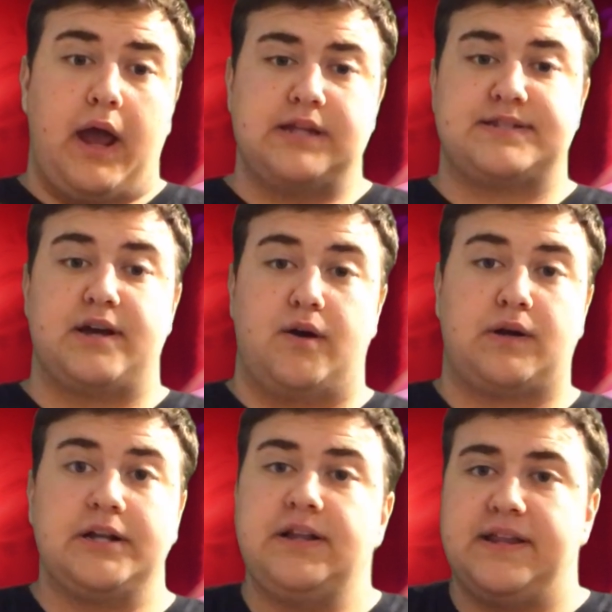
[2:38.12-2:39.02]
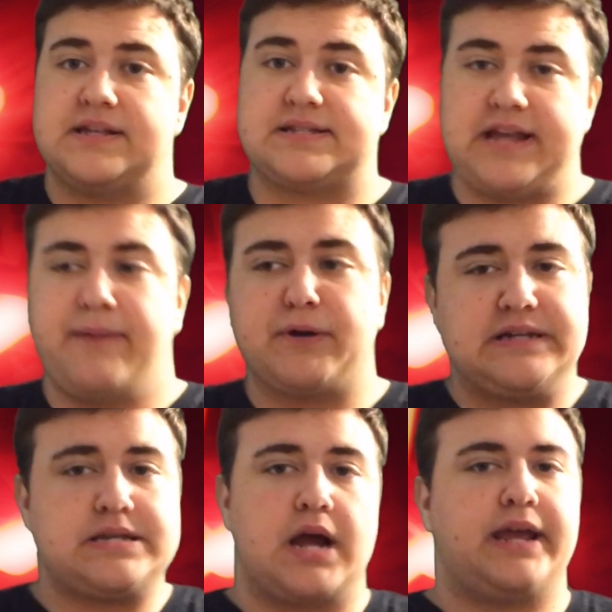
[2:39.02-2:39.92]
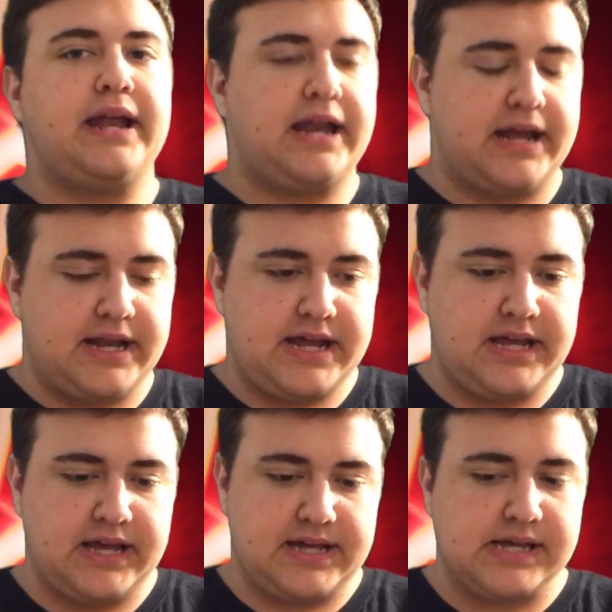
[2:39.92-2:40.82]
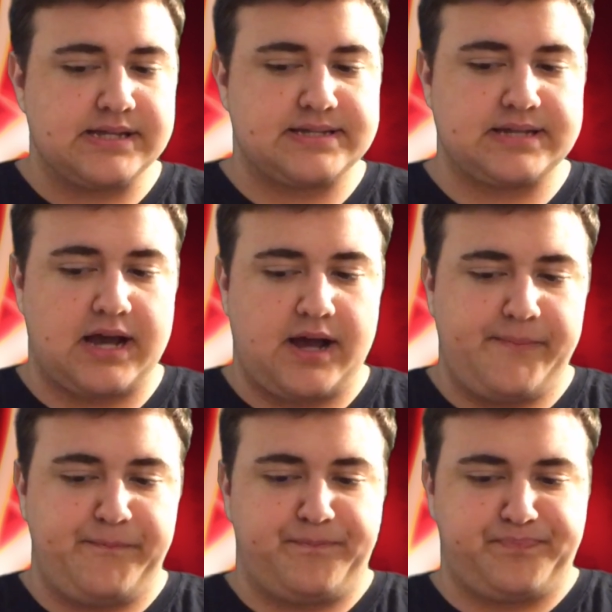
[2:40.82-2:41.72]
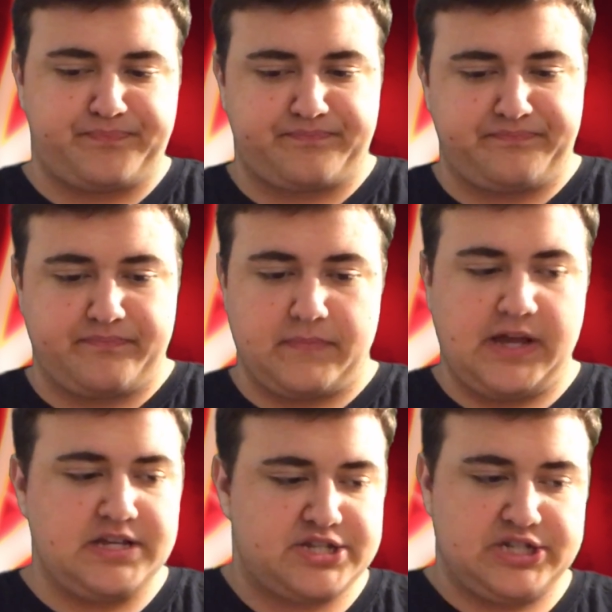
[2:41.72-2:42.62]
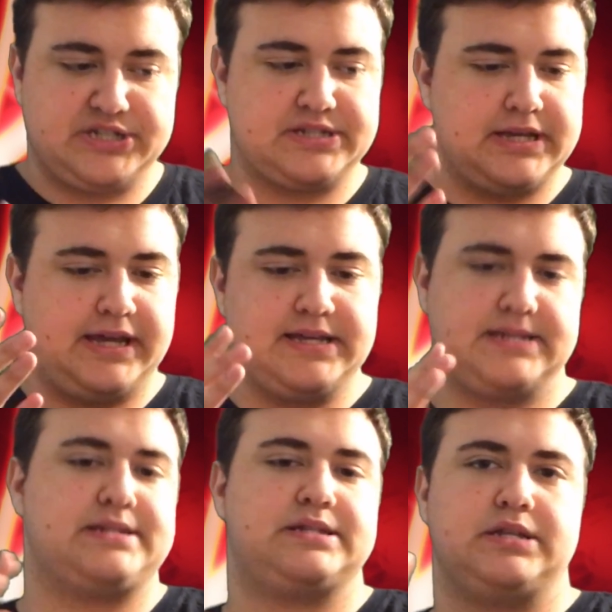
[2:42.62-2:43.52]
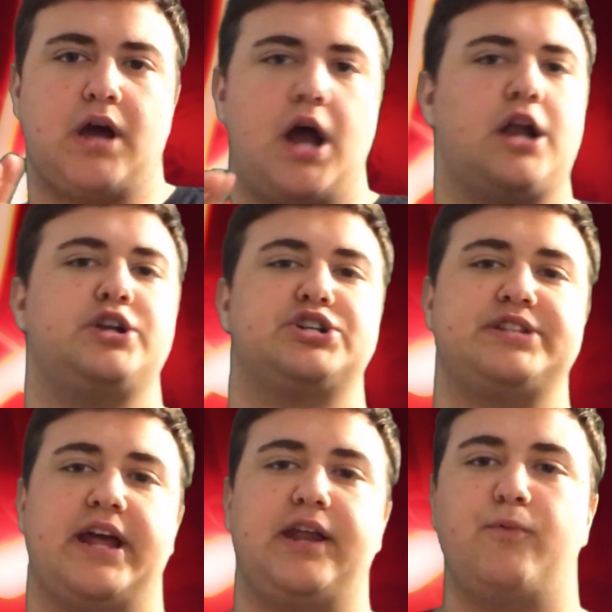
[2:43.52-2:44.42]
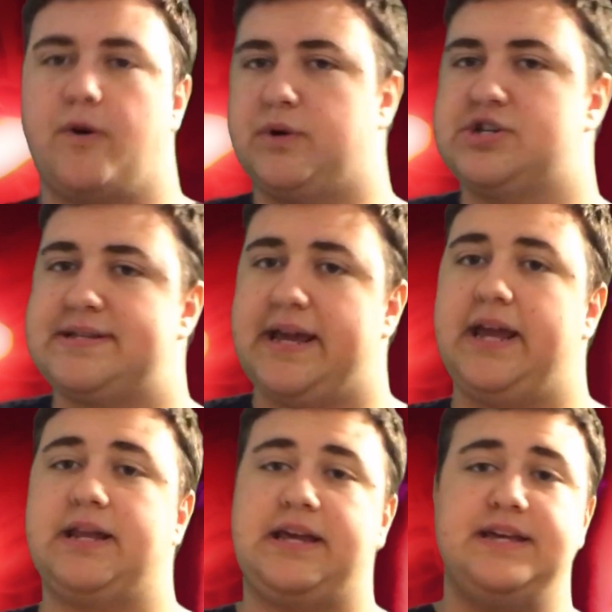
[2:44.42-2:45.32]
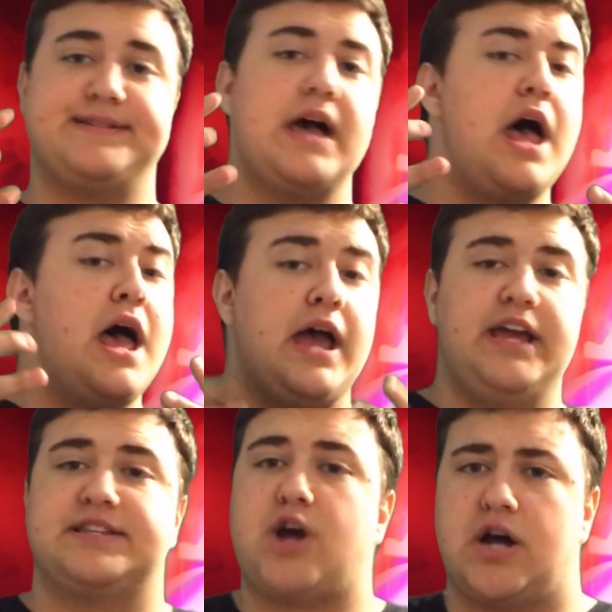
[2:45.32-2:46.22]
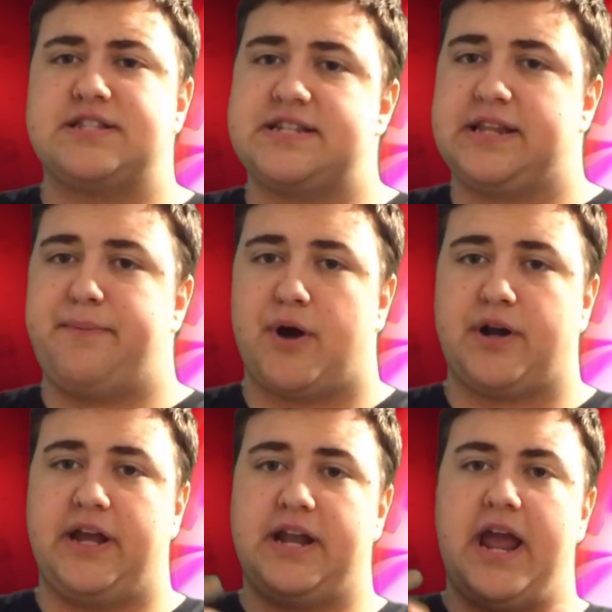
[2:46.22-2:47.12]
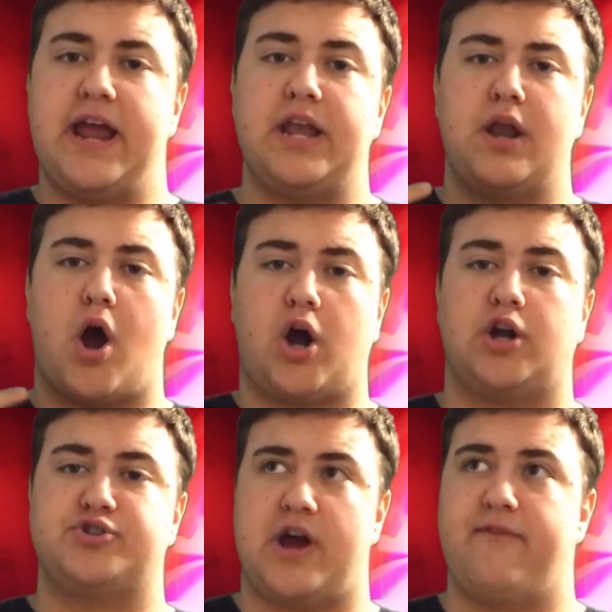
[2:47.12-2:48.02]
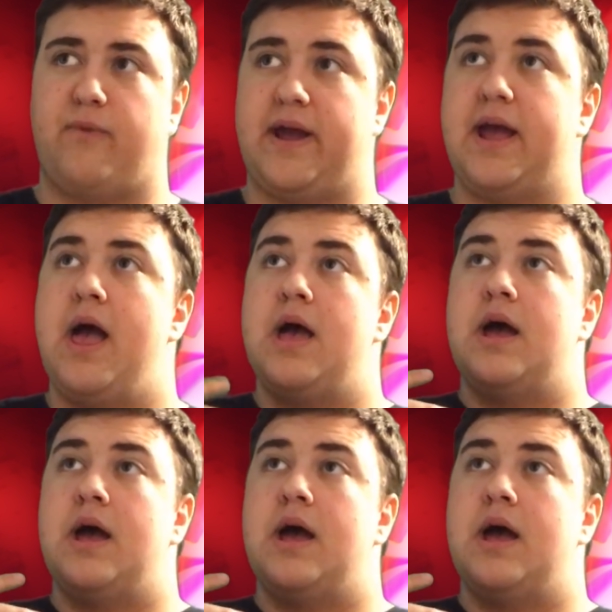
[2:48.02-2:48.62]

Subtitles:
And so clearly this neighbor is not getting it. He is, he's not understanding what we're saying. He's constantly parking in our driveway.